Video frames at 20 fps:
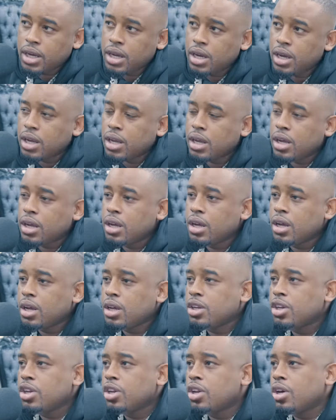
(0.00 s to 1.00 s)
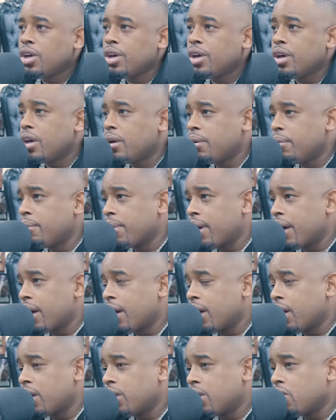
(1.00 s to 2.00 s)
is she uh, hard? Um,
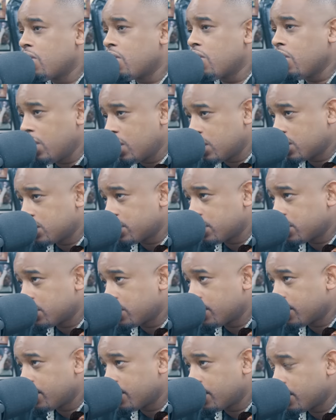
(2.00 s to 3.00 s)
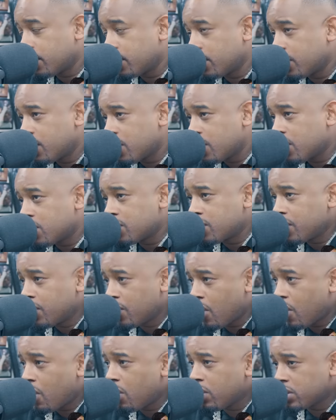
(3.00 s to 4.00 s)
no, no, listen. She
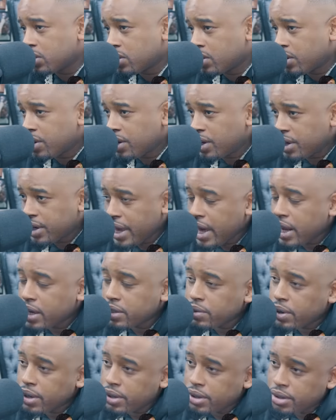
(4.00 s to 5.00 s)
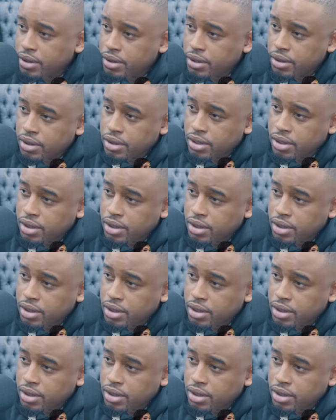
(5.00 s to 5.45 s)
the hardest girl in Dallas right now.